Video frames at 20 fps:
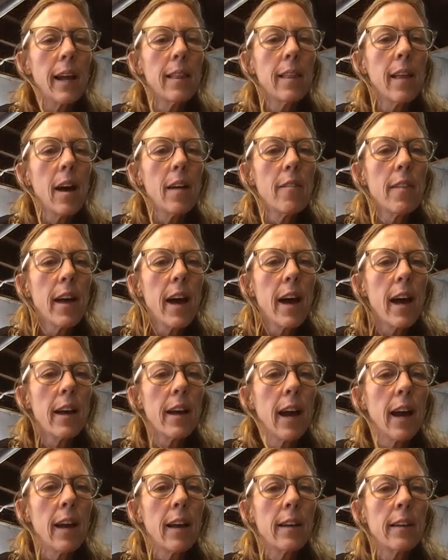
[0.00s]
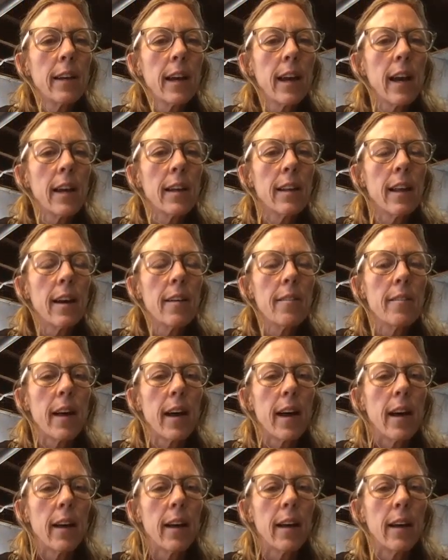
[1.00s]
love that. I love
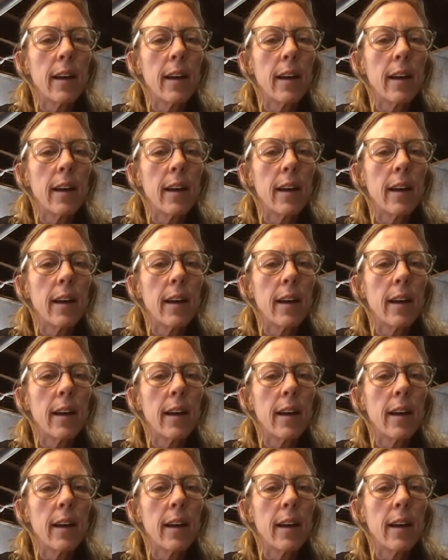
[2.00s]
that.